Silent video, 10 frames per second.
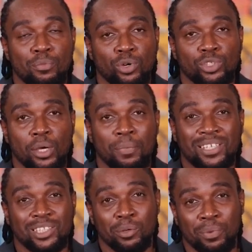much a
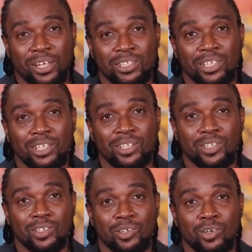participant
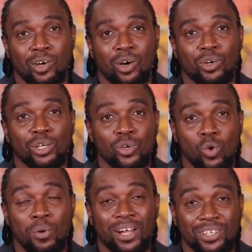in all the
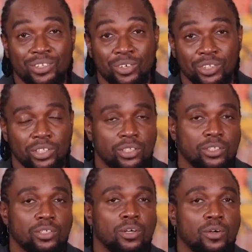global discourses.